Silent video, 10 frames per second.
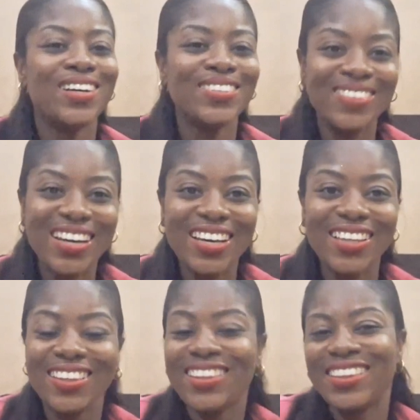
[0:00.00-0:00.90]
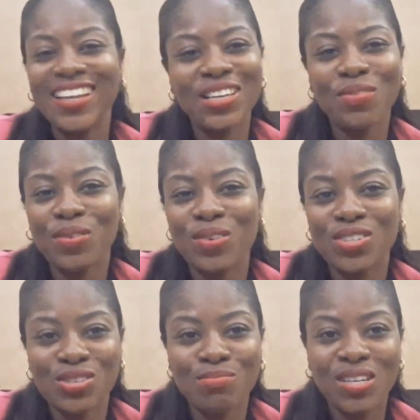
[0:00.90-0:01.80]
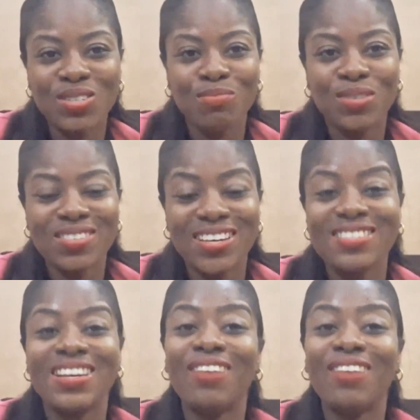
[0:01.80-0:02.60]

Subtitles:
Alright, thank you for watching, my superstars.